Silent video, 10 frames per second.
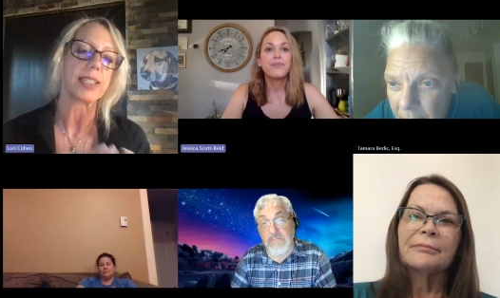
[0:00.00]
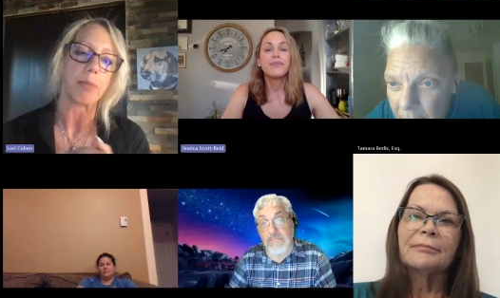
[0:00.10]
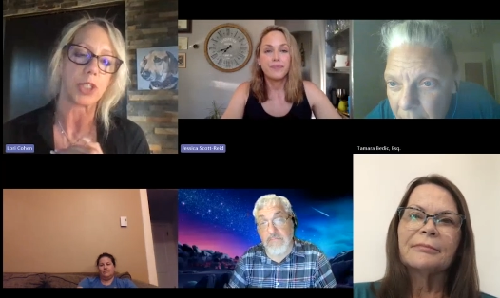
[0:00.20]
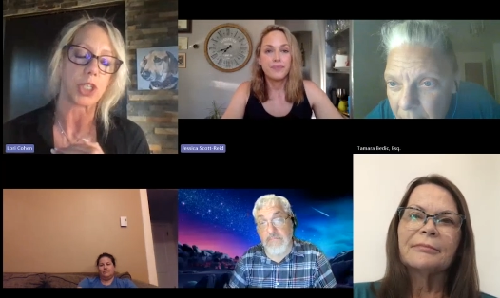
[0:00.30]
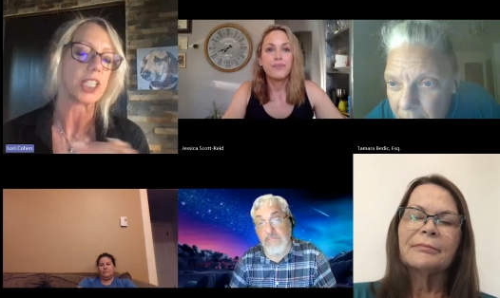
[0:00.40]

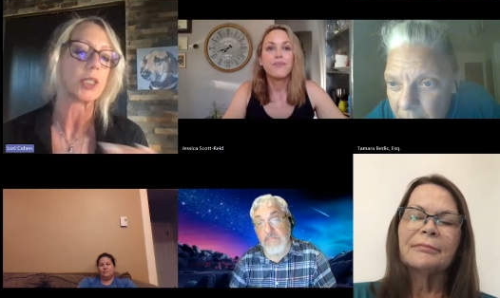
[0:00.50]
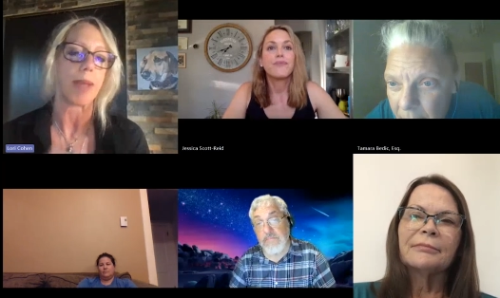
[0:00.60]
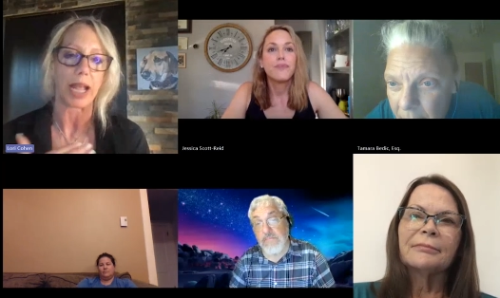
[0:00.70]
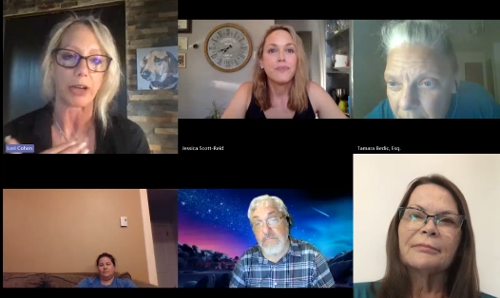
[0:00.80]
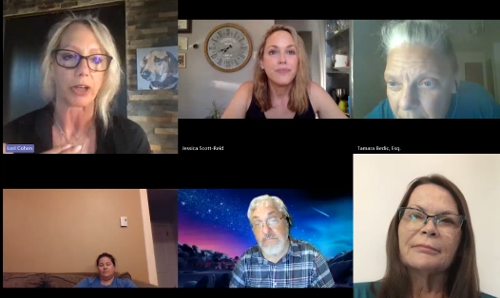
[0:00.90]
Speaker 1: subject
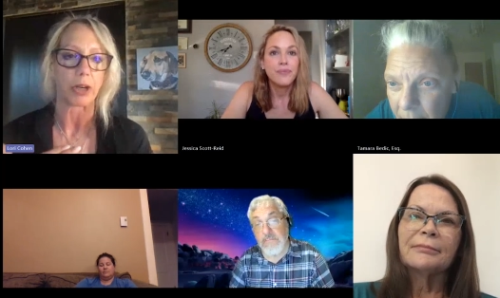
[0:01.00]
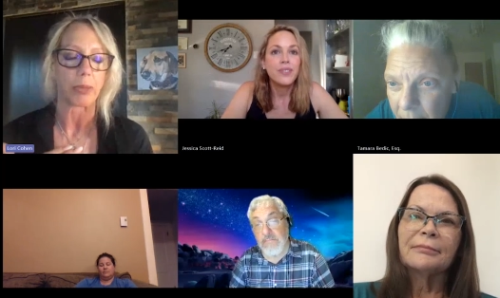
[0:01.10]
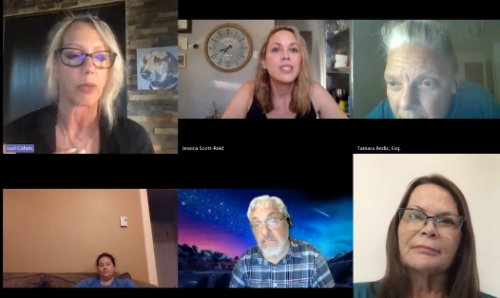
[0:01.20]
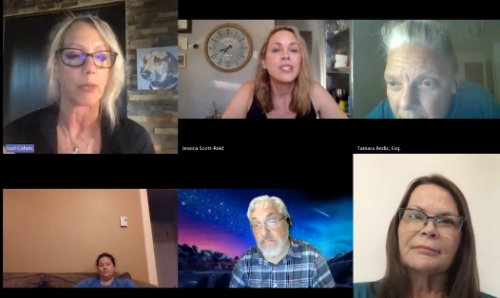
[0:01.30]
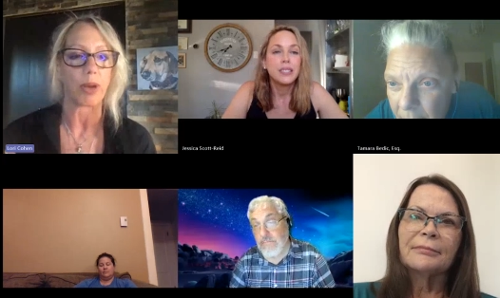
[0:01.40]

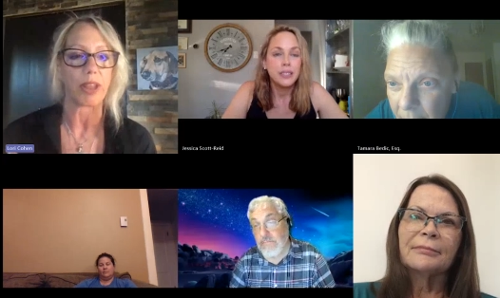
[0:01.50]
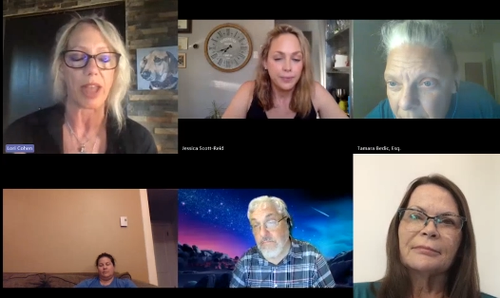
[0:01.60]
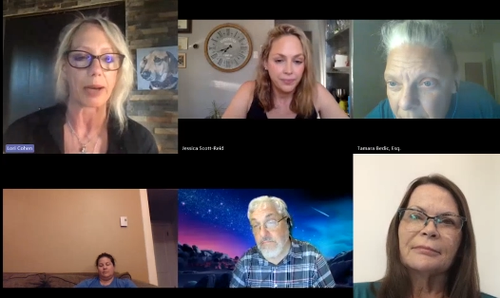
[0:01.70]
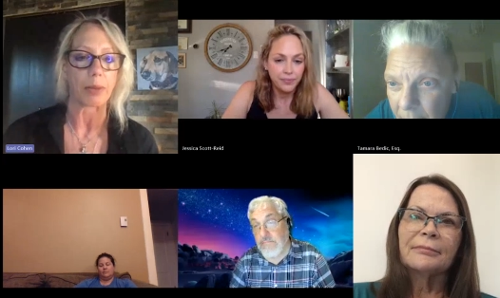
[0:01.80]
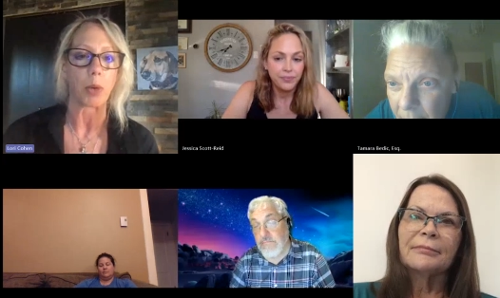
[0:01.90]
matter
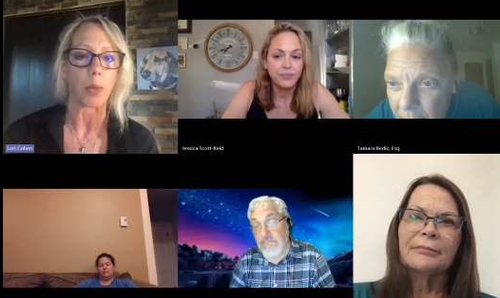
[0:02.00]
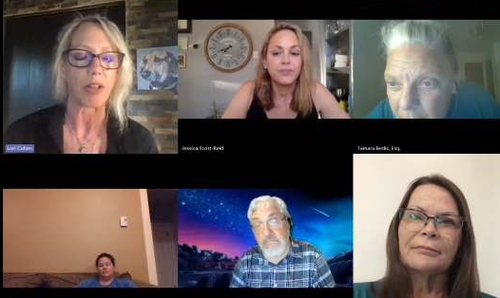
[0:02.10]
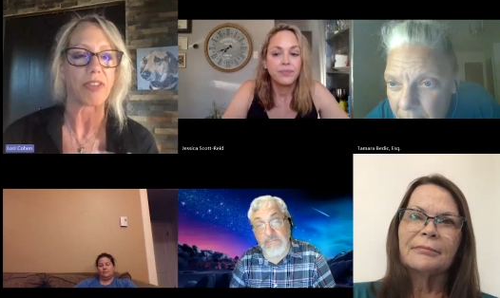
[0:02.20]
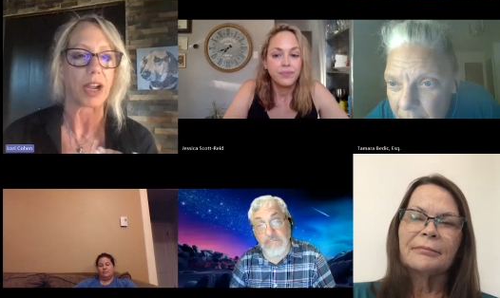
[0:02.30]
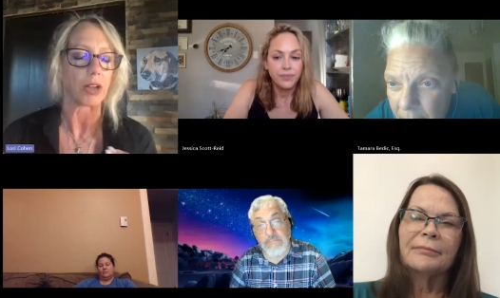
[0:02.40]
with animal
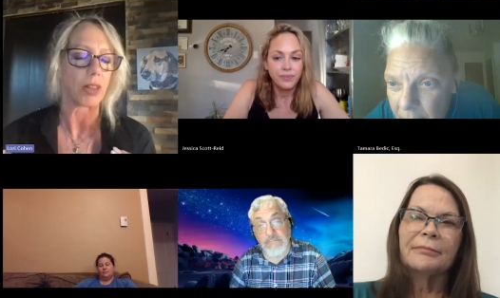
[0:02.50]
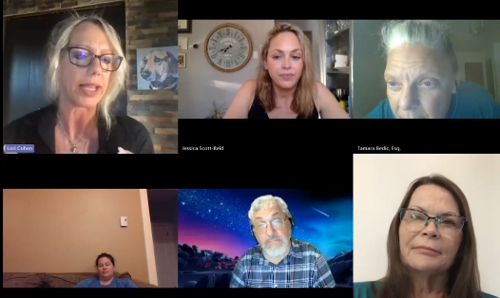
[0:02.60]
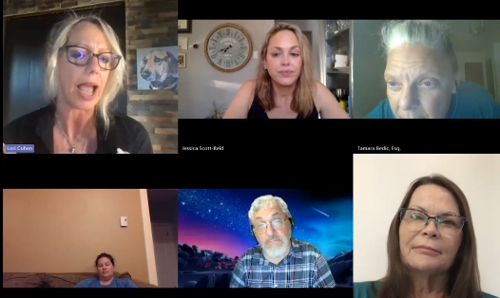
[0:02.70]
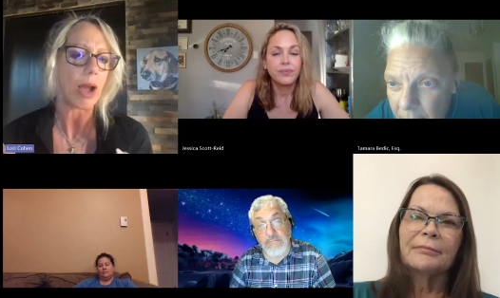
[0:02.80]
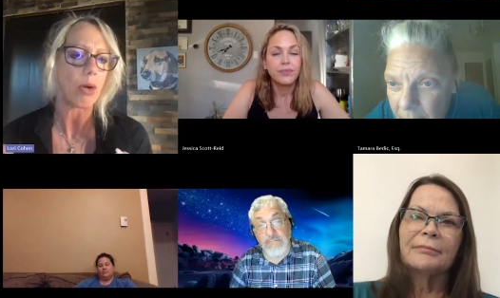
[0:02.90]
welfare
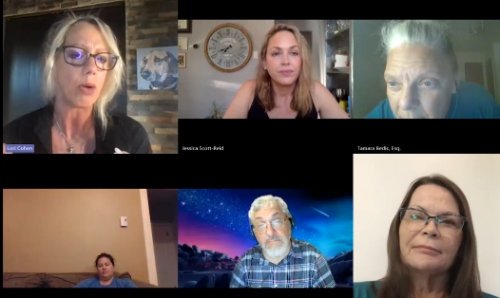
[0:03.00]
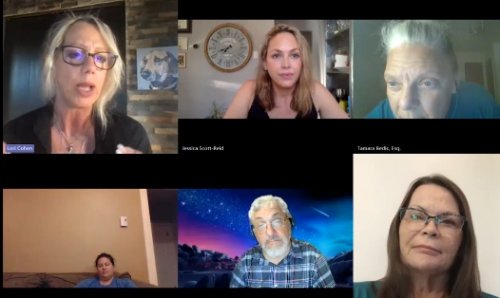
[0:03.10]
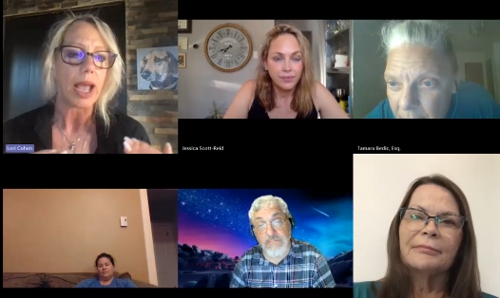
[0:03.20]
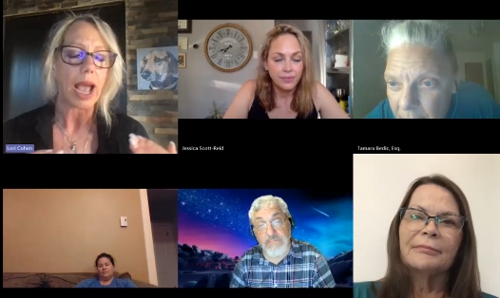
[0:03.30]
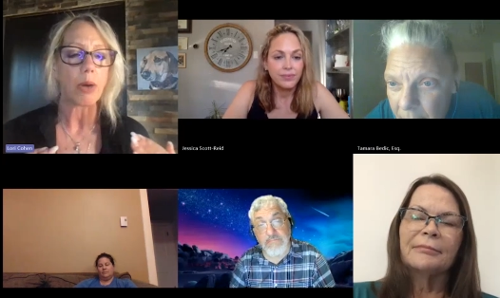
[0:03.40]
like how
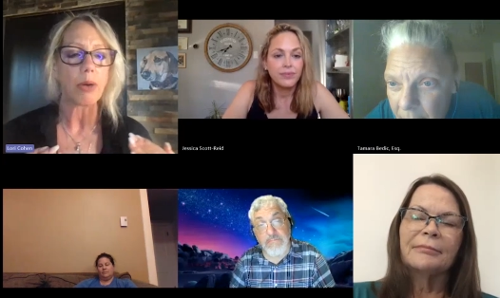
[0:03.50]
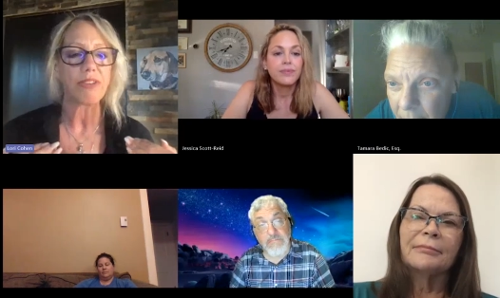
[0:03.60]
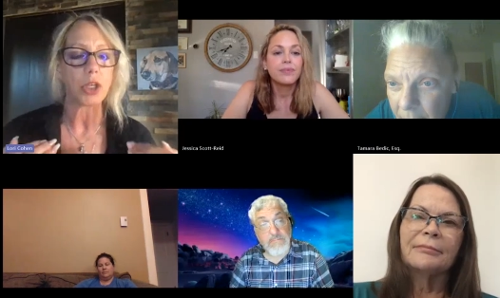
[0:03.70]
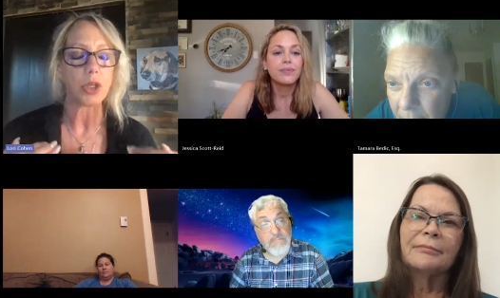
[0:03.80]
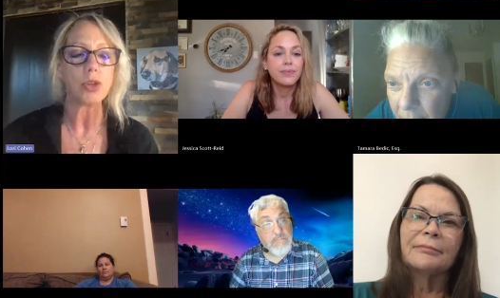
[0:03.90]
how
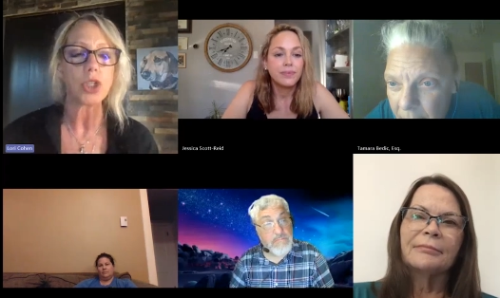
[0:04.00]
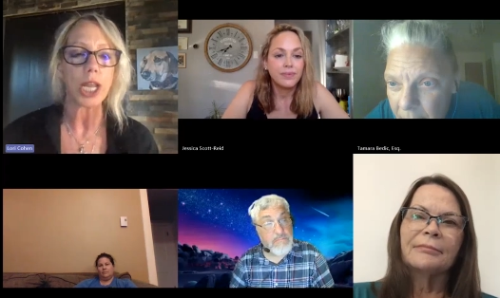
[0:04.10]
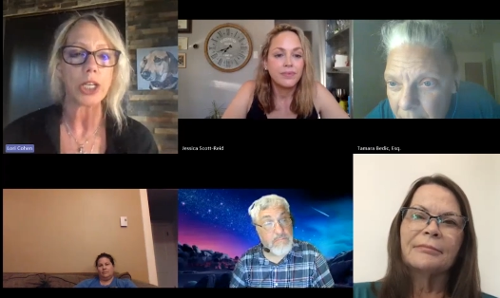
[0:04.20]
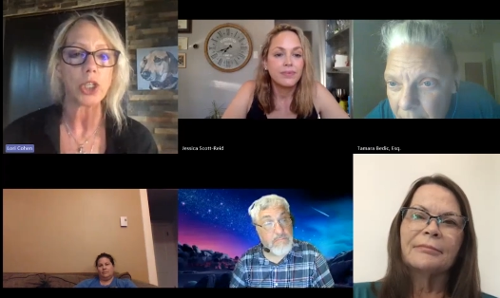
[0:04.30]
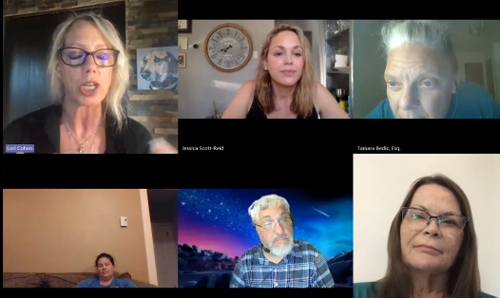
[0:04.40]
have you
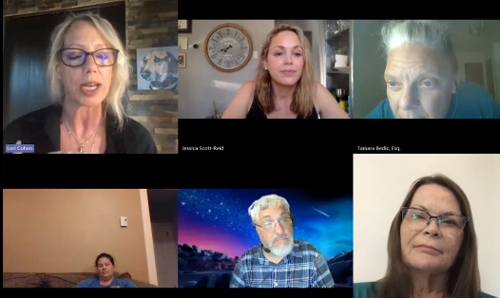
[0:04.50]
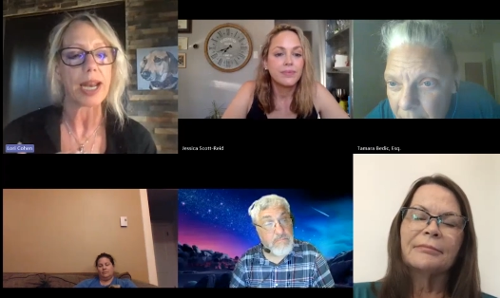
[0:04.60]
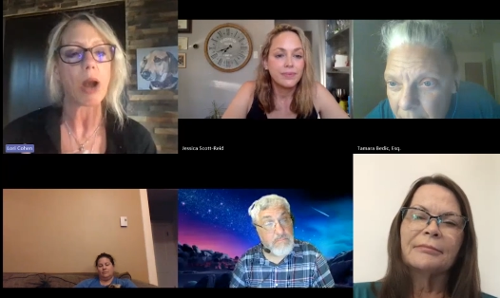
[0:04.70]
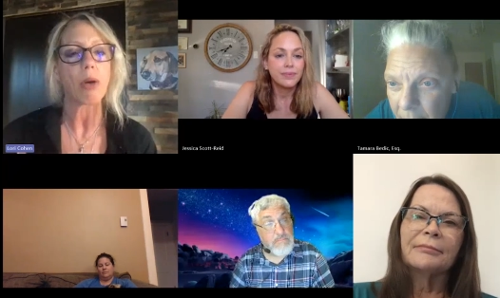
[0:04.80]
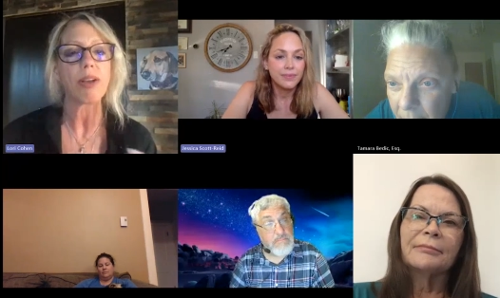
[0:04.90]
changed
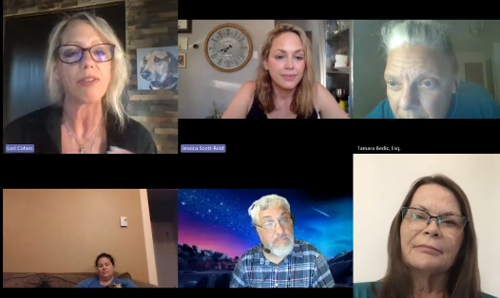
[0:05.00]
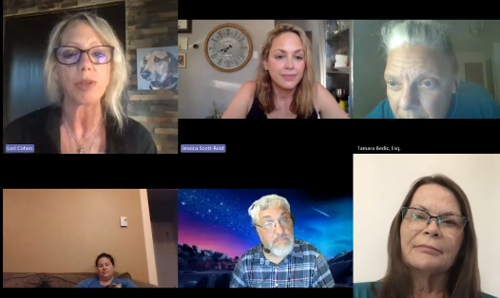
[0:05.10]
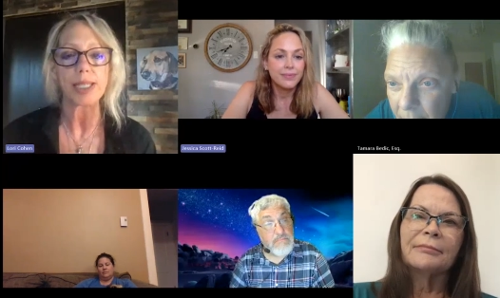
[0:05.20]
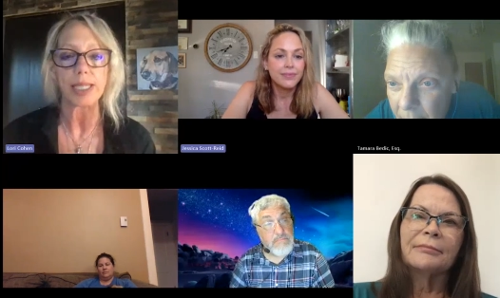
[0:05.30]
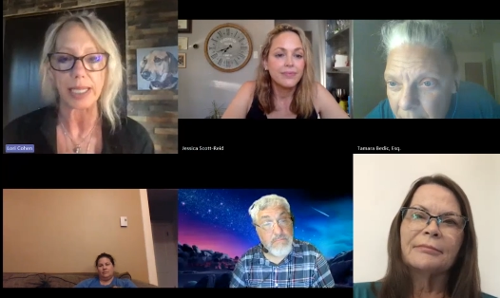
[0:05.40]
and how have
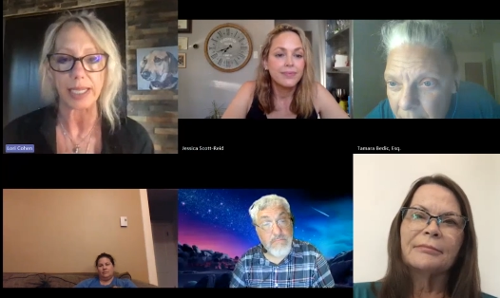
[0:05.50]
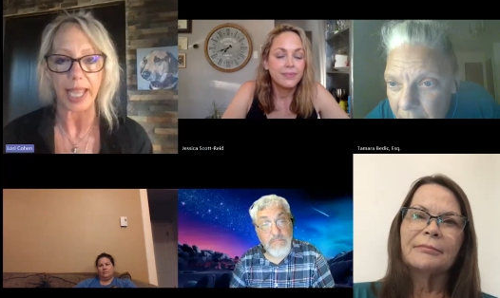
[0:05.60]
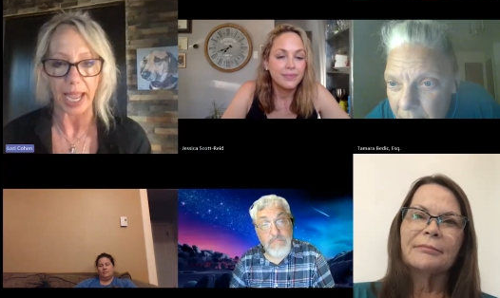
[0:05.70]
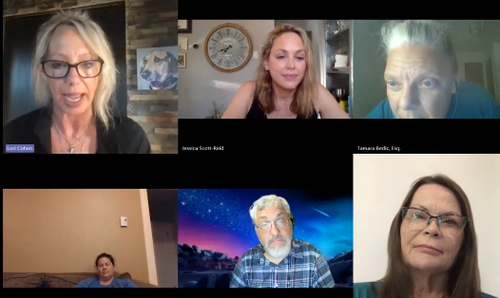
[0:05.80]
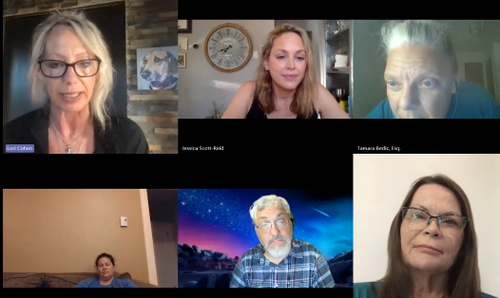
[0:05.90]
you mm-hmm. seen
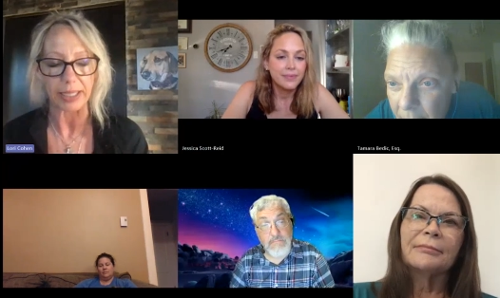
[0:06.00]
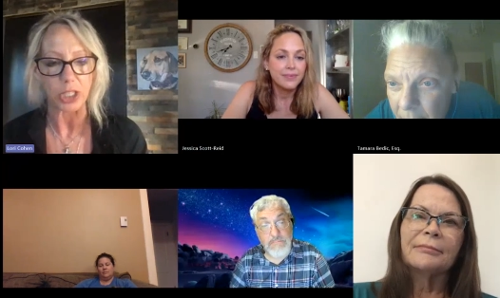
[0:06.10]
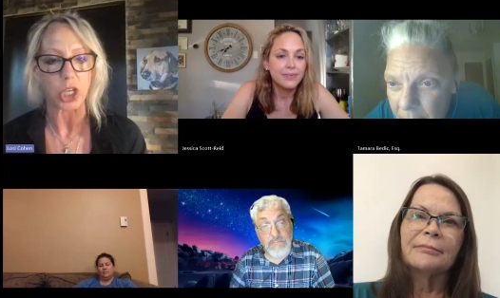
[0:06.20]
canada